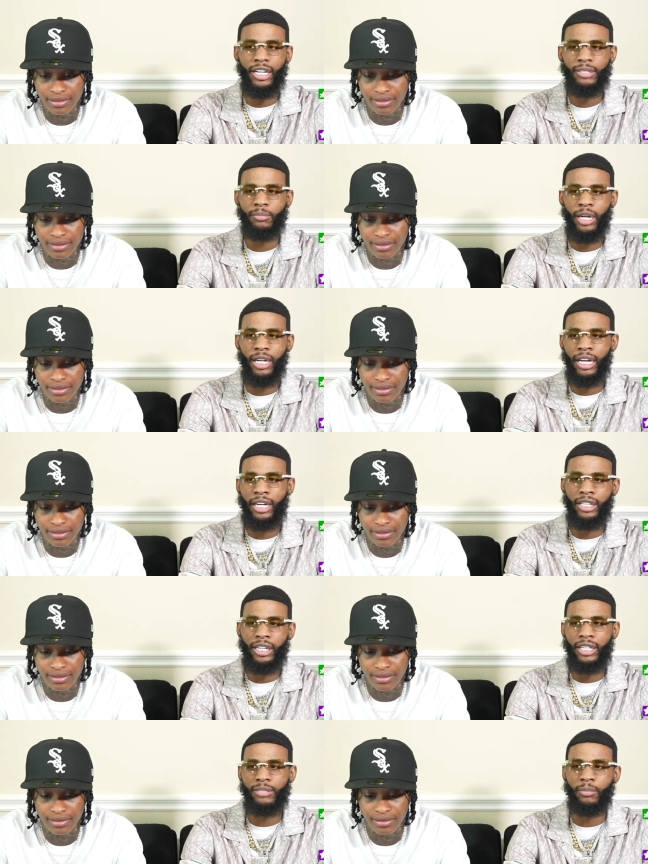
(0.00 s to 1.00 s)
Speaker 1: that's my
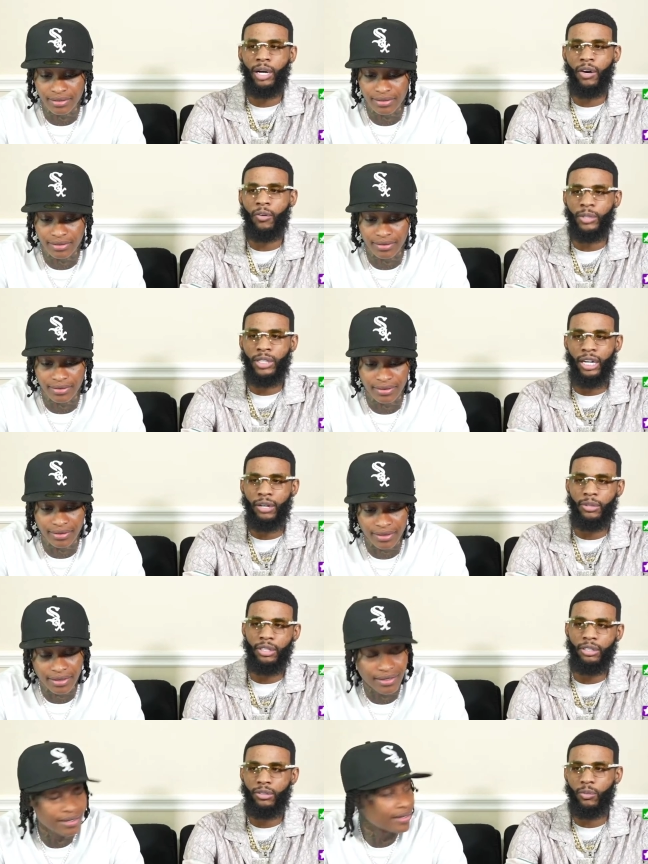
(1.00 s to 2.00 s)
homie. Like
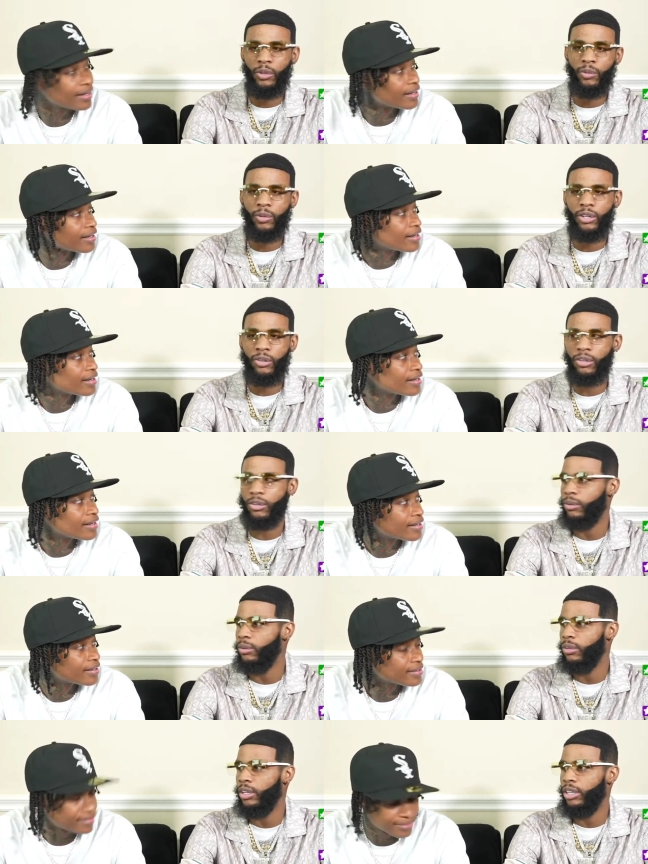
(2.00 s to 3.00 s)
we real
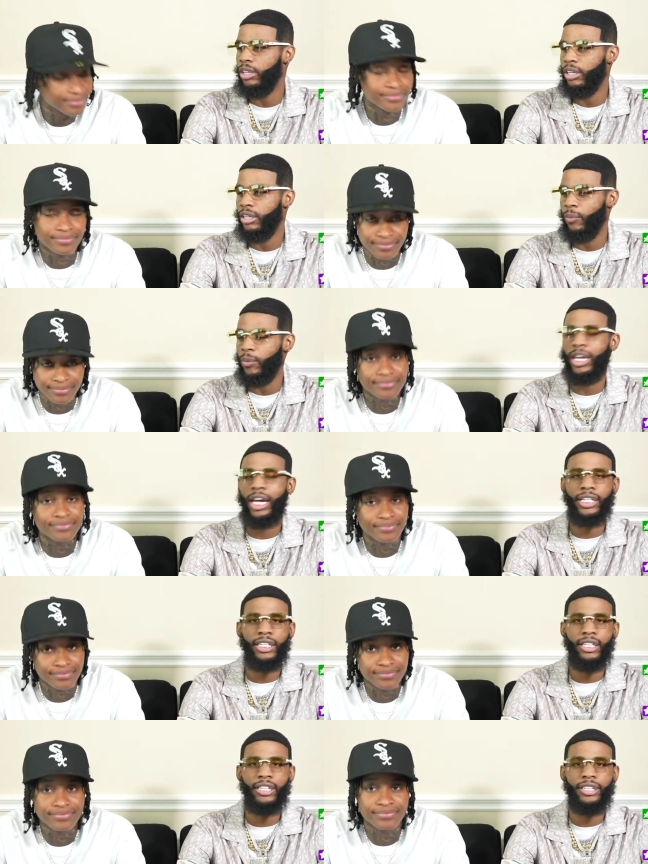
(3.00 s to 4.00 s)
cool. We
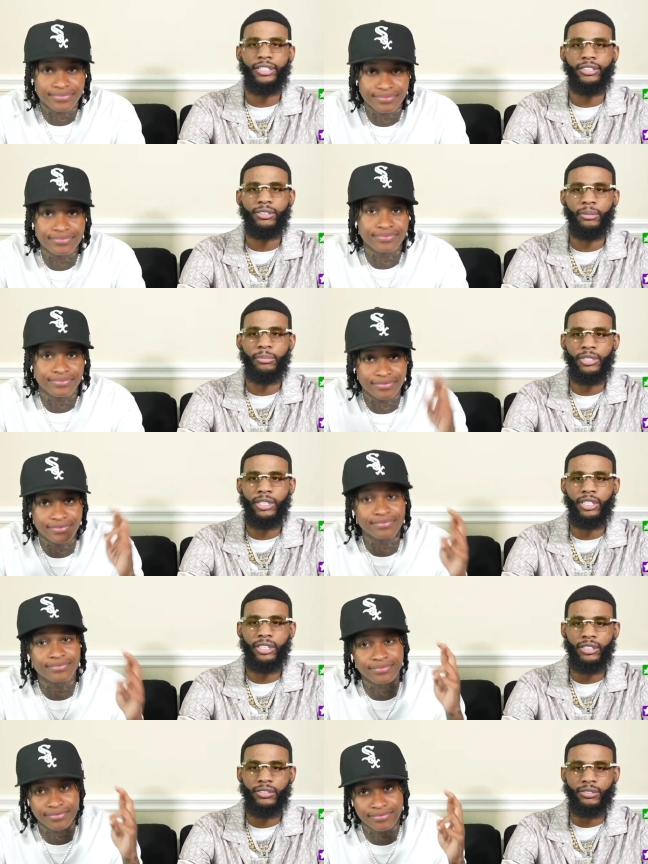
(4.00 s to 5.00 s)
locked in. You know what I'm
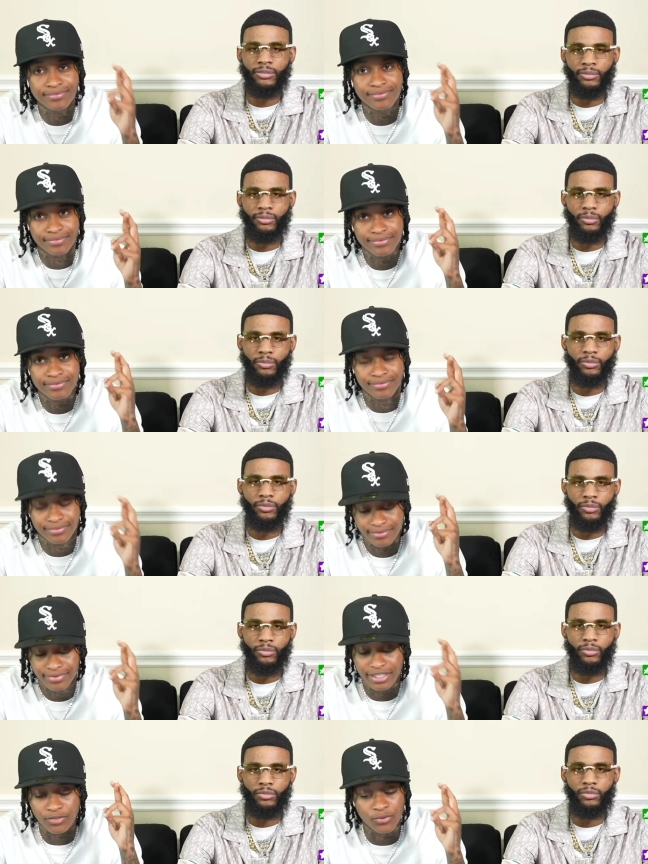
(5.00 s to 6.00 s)
saying?
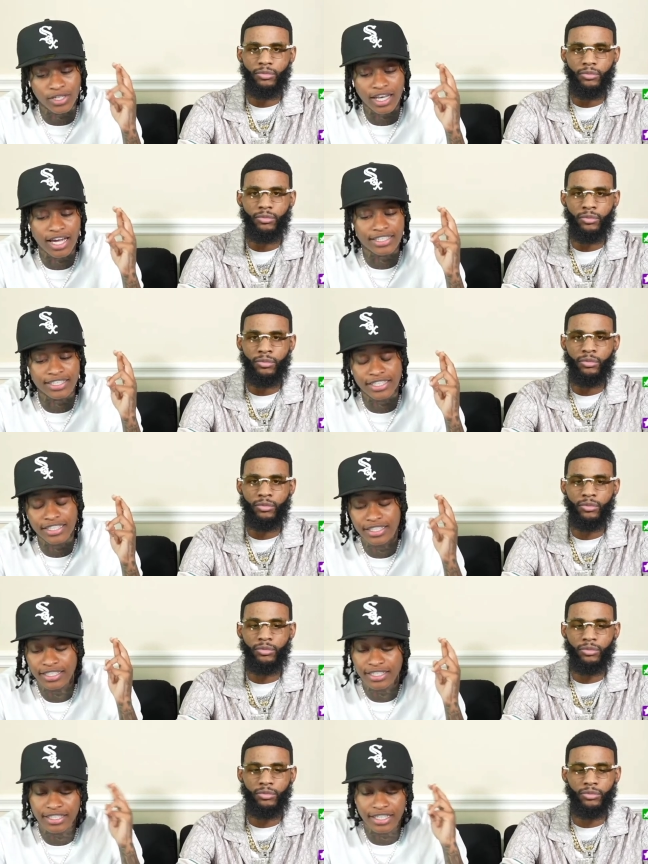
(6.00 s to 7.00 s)
Speaker 2: If we locked
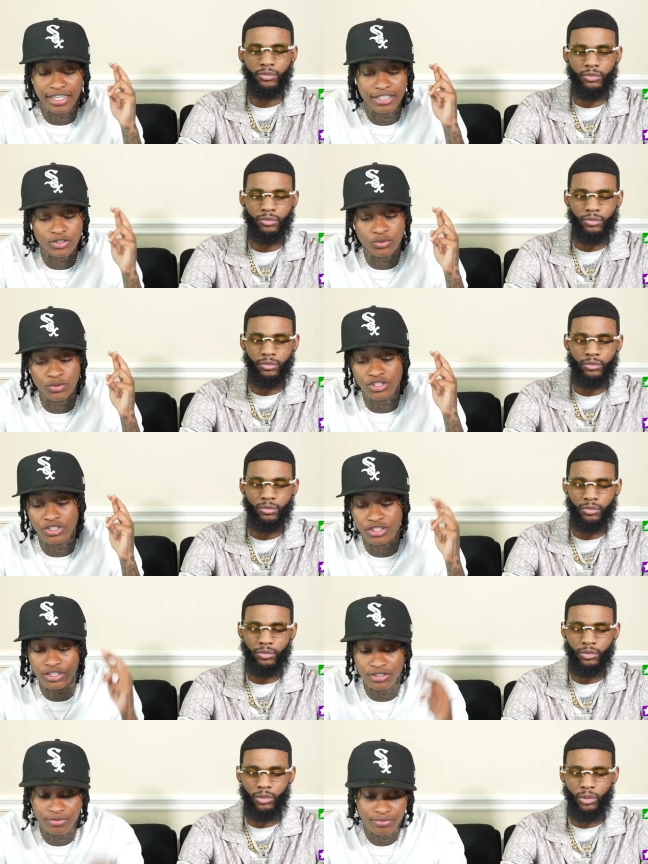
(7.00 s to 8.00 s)
in, ain't no switching
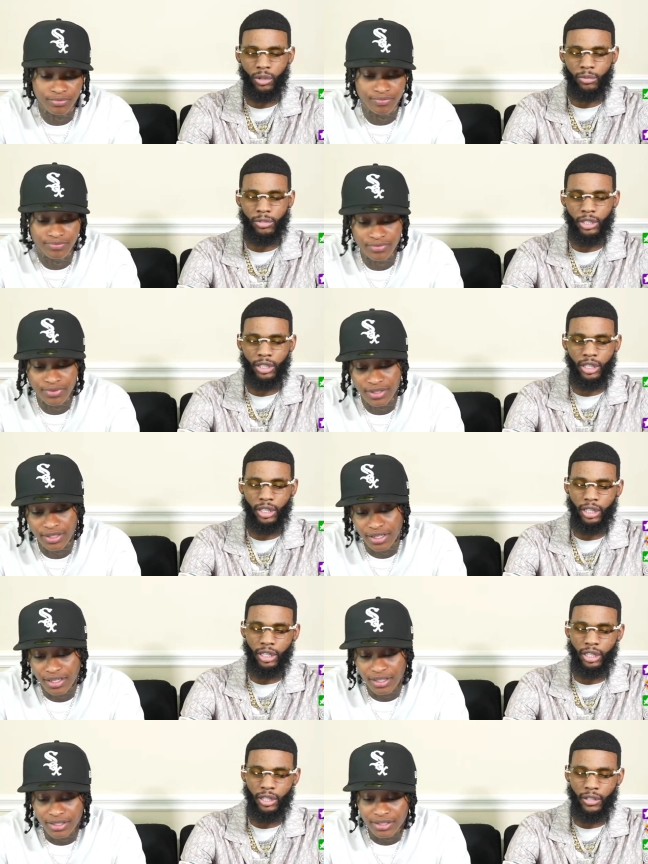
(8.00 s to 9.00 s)
up. You know what I'm
Speaker 1: saying?
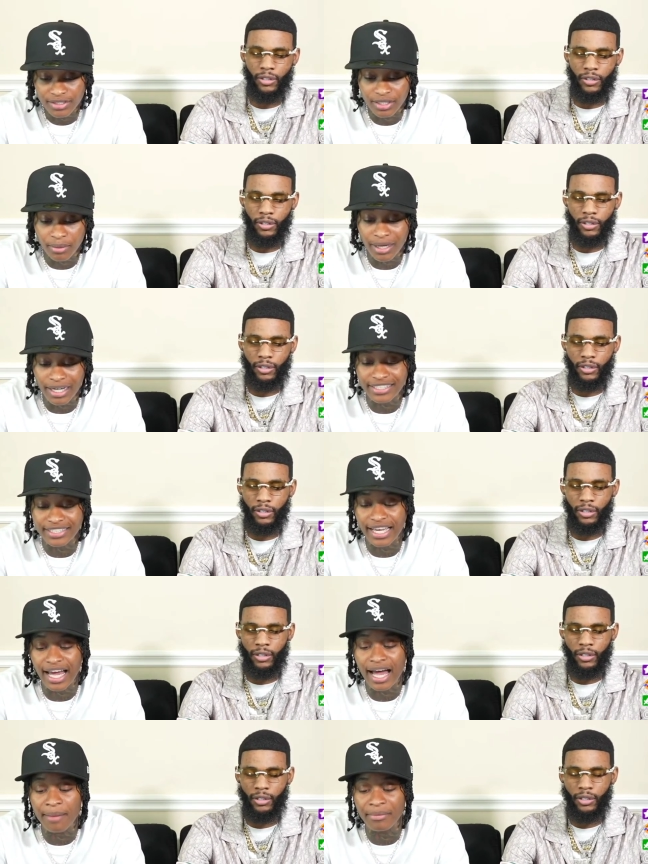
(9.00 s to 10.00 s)
Yeah.
Speaker 2: Somebody
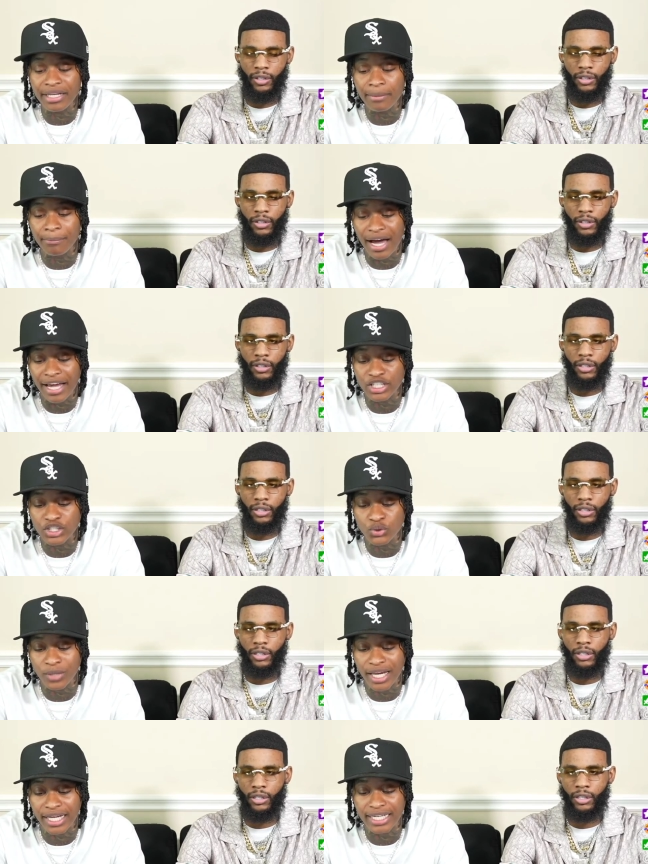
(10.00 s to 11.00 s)
said, how many bodies
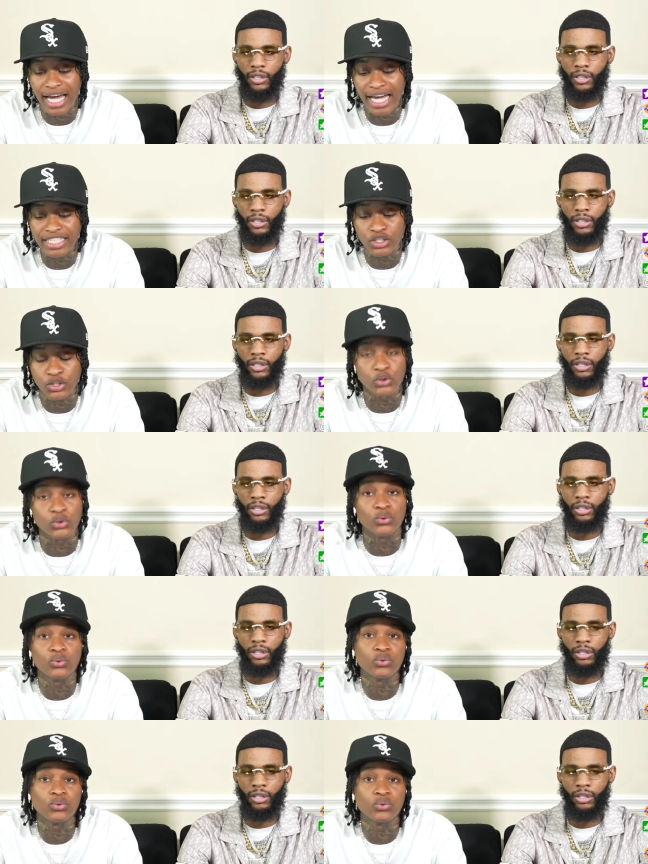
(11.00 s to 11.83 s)
you had in high school?